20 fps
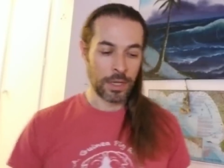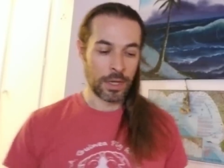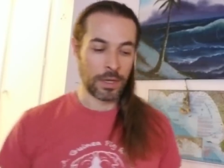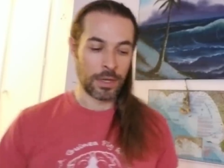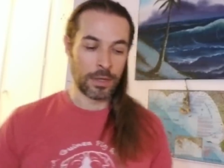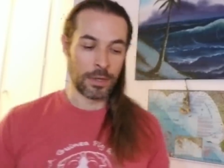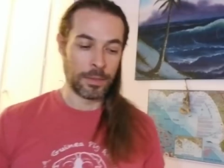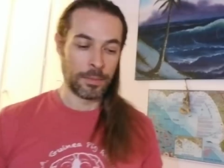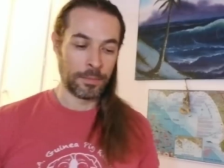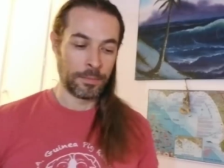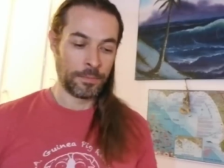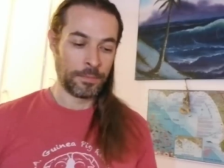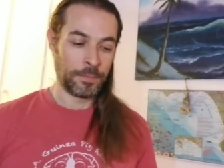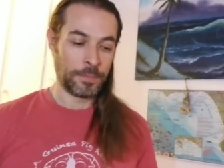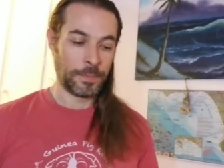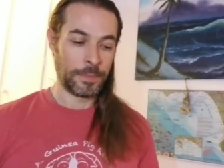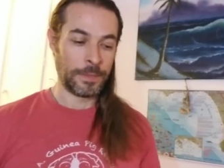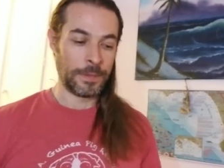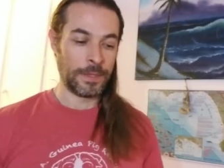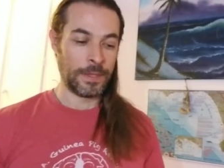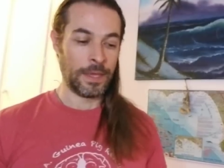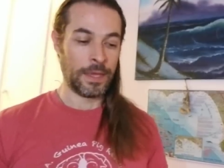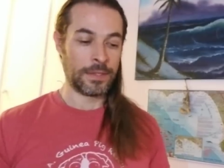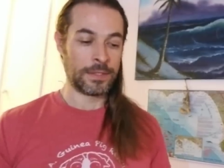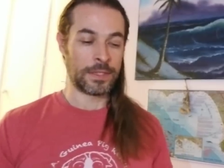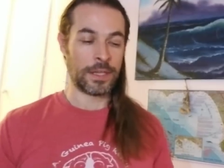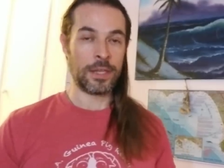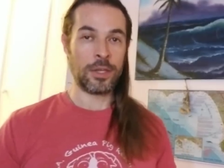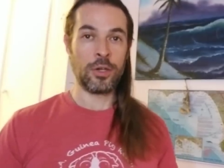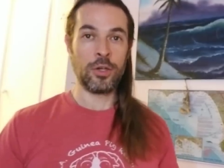Um,
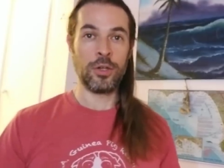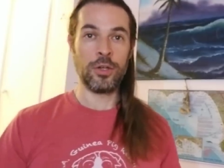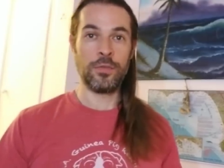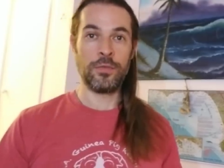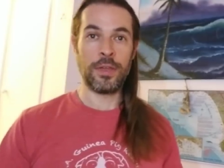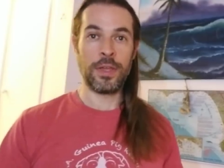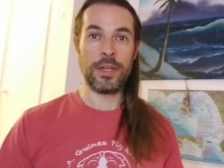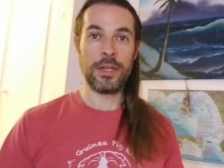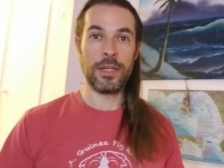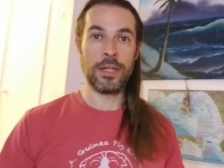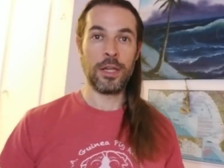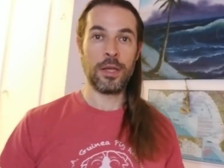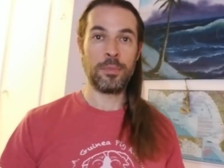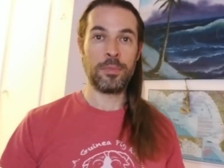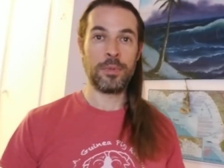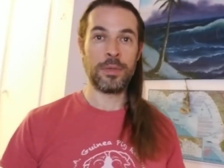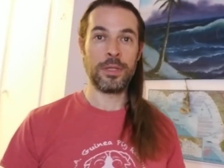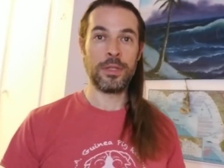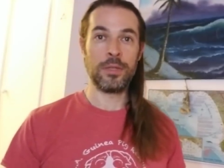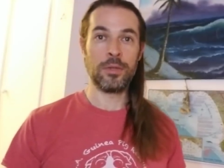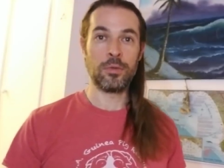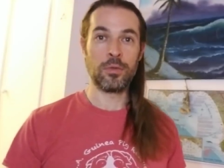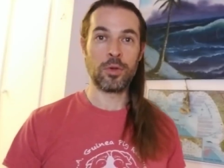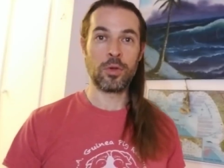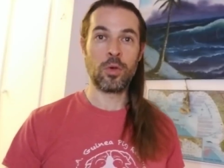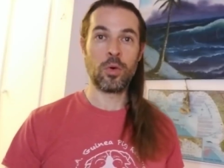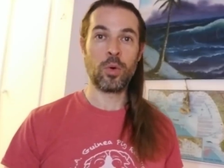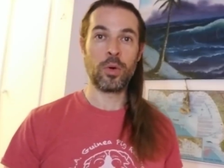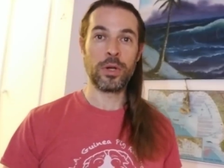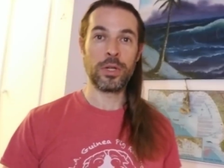yes, I could have ended up in the
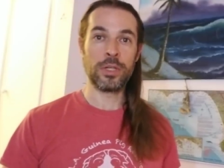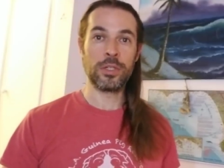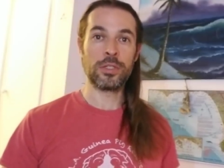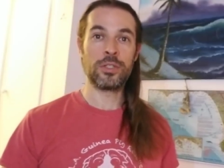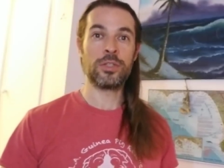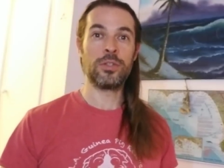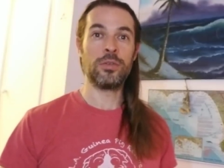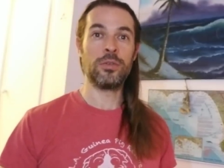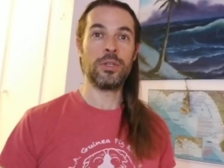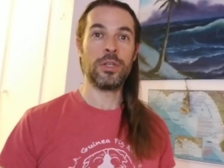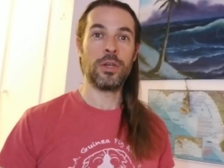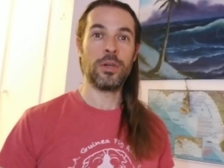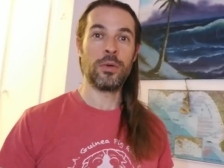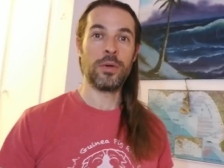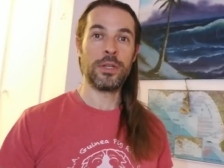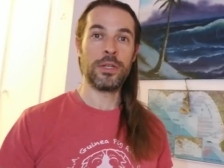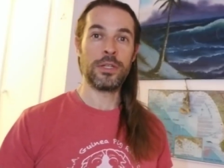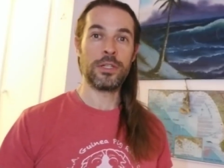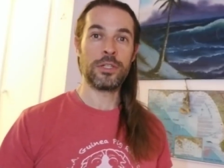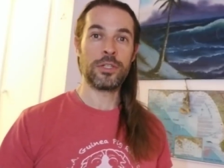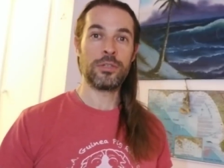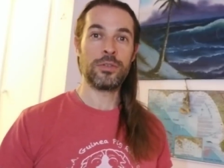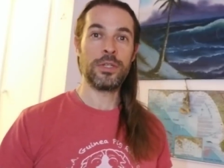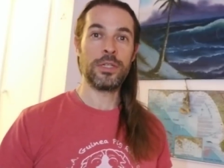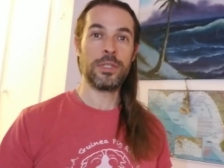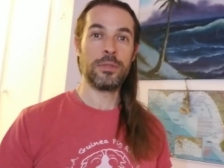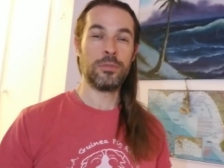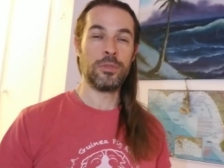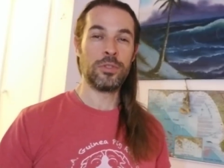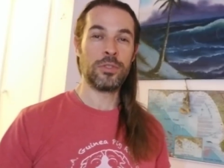recording studio industry,
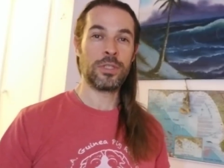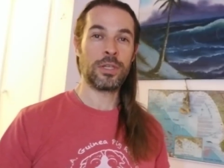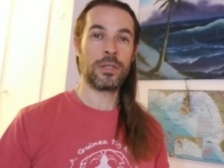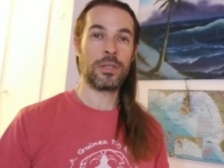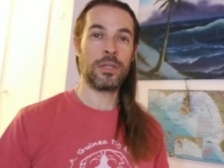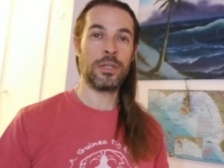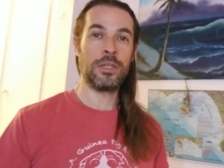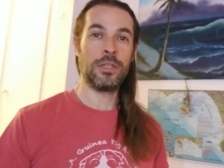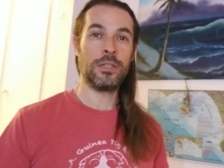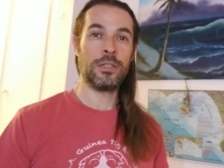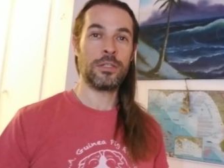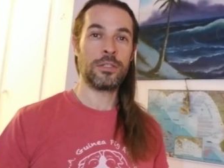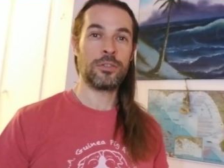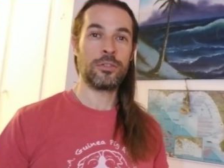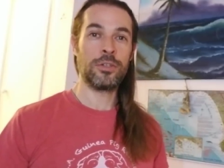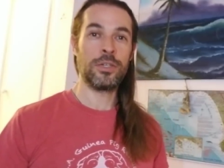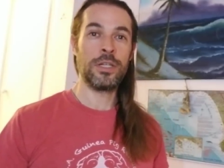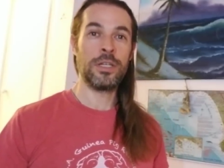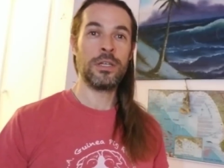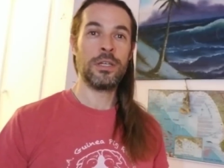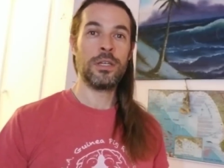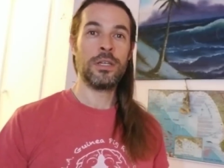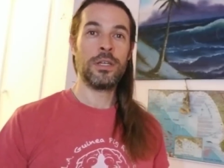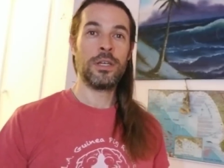in the music industry.